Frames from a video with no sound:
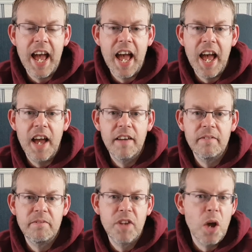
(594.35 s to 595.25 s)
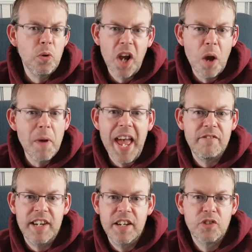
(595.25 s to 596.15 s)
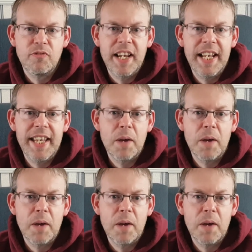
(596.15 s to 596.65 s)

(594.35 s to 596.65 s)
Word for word: uh, no go areas, really.